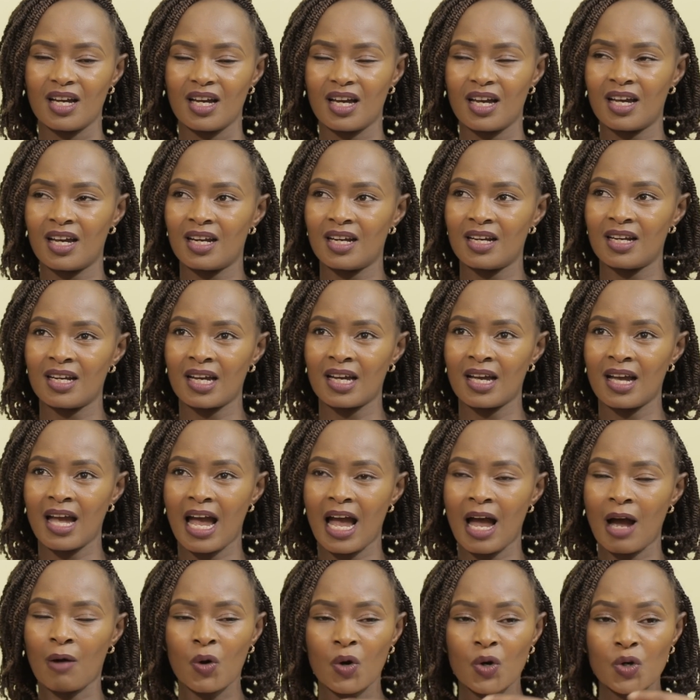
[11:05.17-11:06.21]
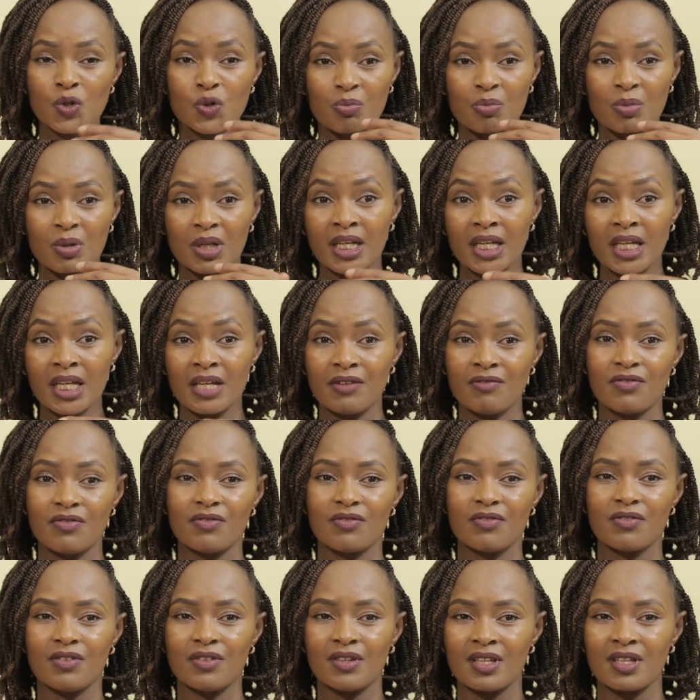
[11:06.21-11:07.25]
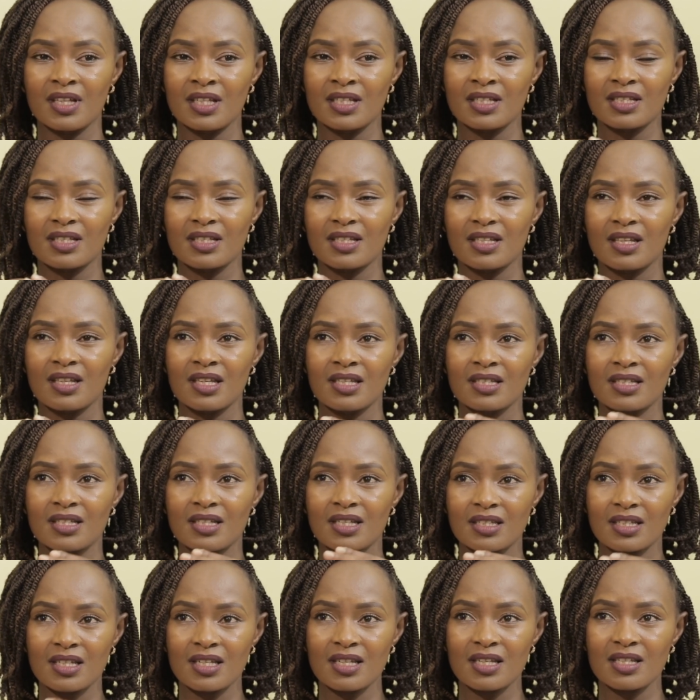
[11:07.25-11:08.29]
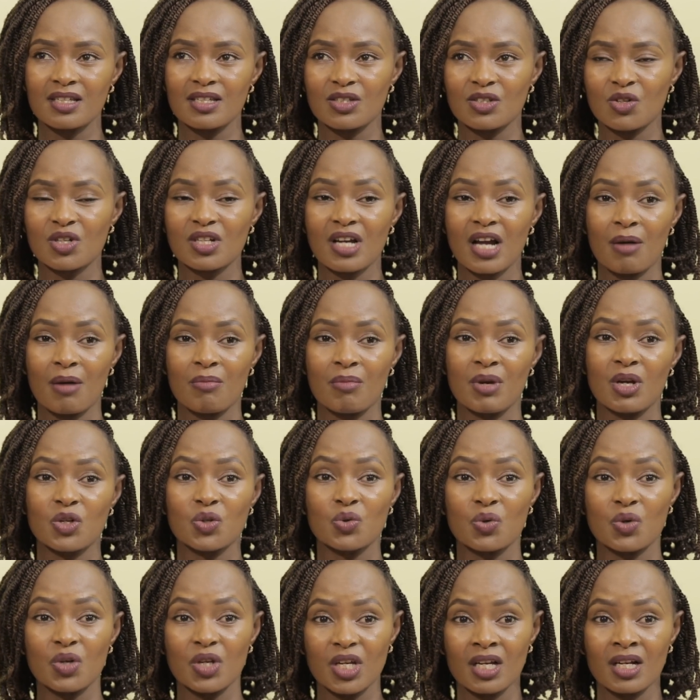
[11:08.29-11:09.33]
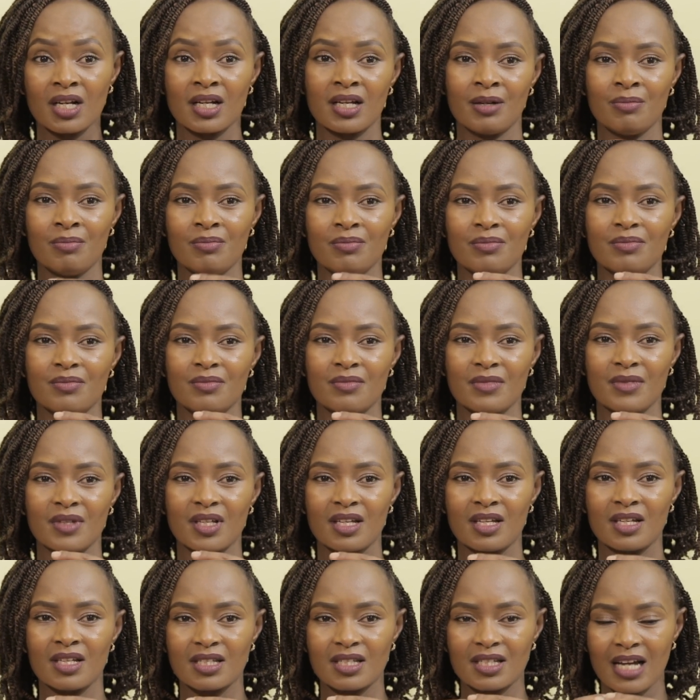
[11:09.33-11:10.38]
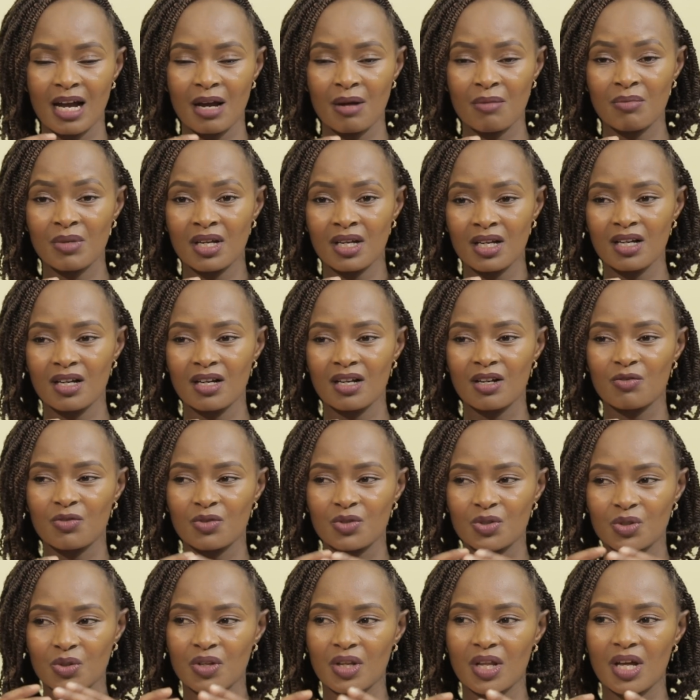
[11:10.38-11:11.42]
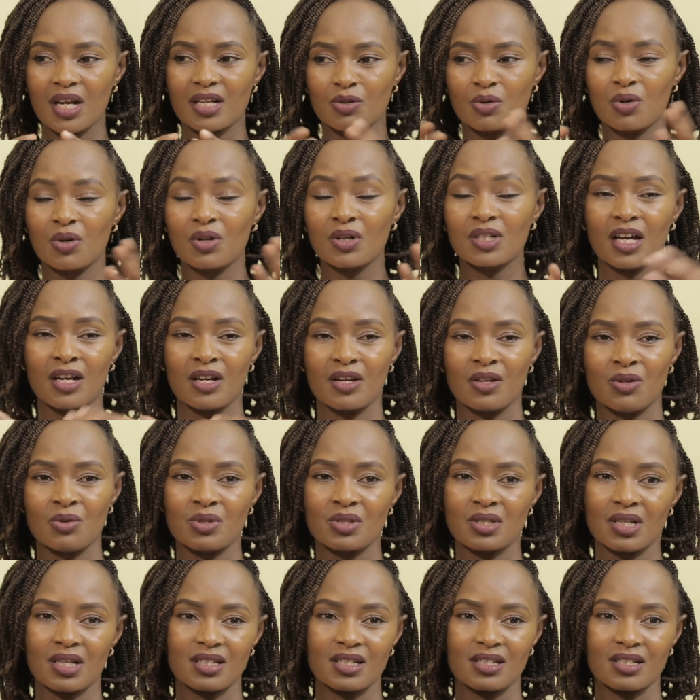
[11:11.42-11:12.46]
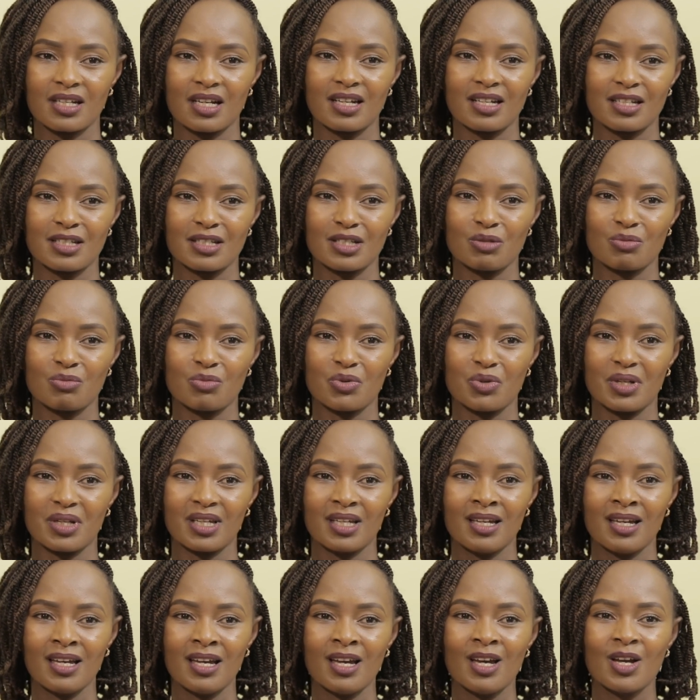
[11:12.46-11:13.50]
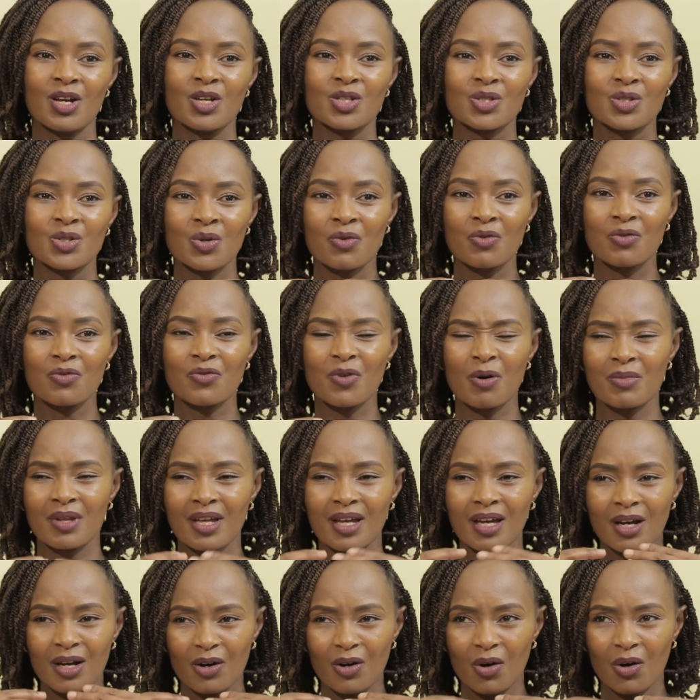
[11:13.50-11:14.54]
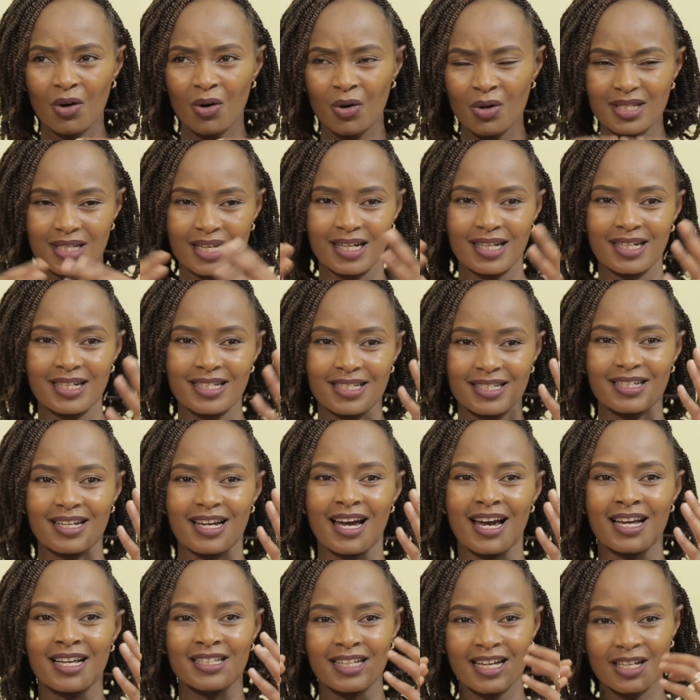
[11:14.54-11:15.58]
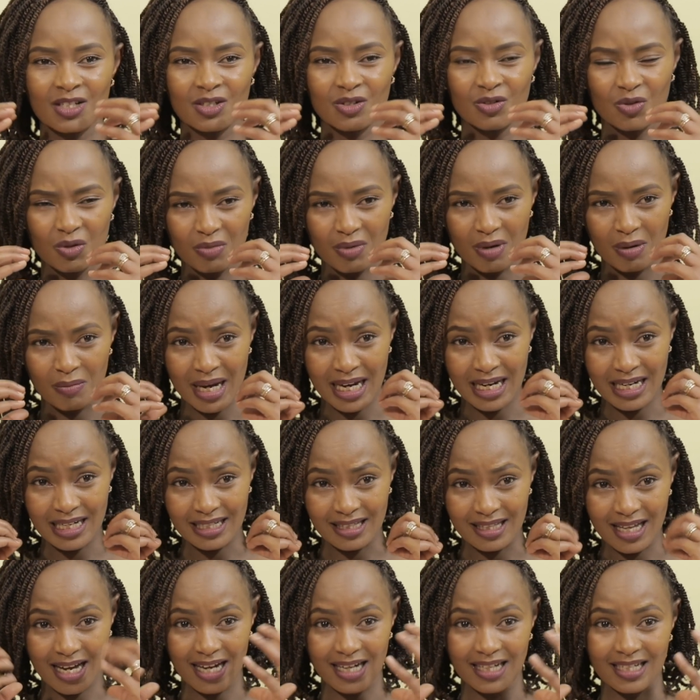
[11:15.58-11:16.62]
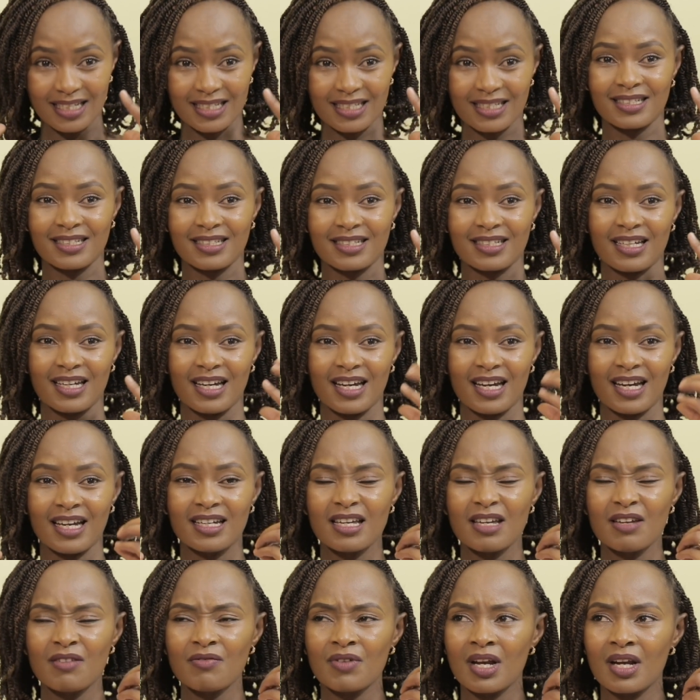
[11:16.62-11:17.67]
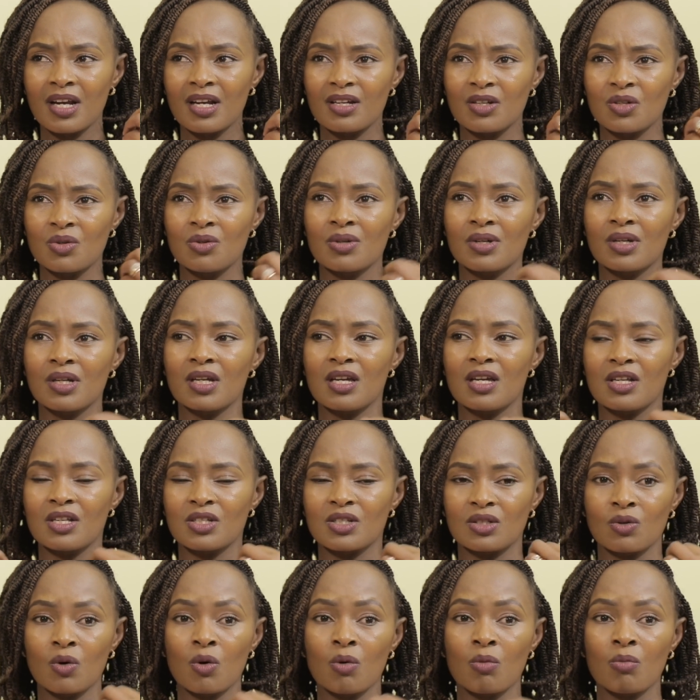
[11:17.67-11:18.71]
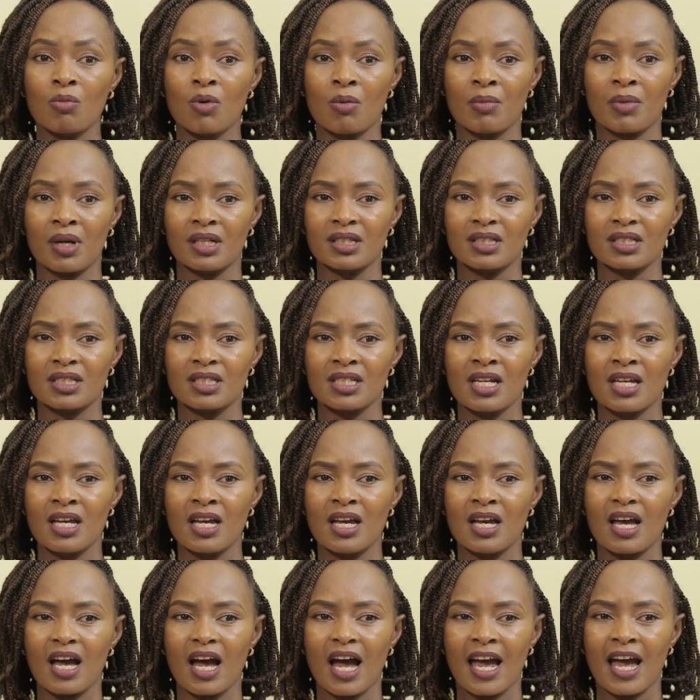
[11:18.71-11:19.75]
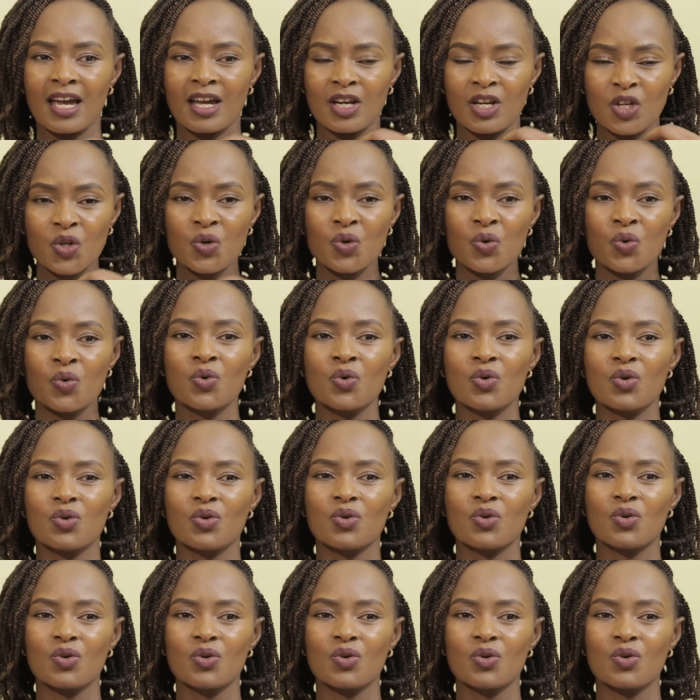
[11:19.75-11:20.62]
And I want to believe this disease is not coming to kill him. It's coming so that God can use us as a testimony. So from the onset, I just told my mind that. And even during his low moments, I knew